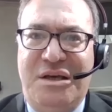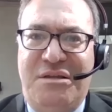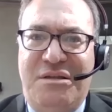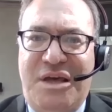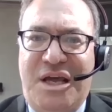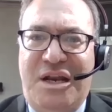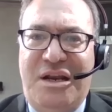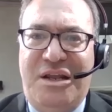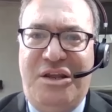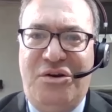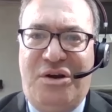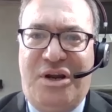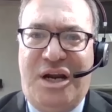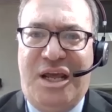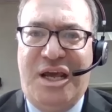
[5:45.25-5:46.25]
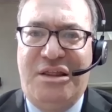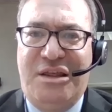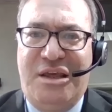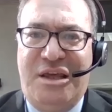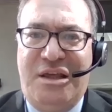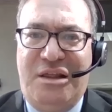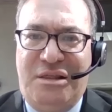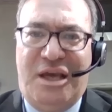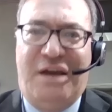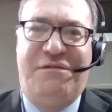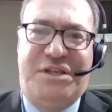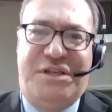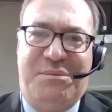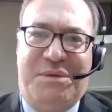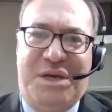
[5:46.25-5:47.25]
then you're going to get the
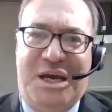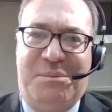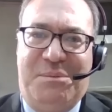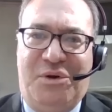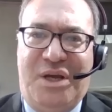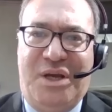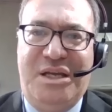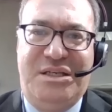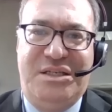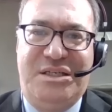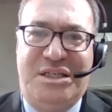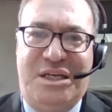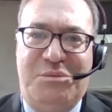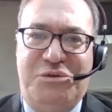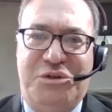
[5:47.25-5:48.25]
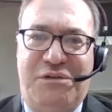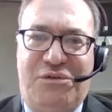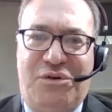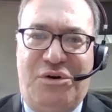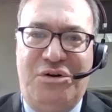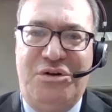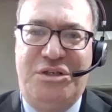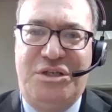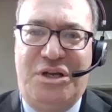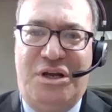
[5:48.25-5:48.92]
lifetime capital gains exemption, of course,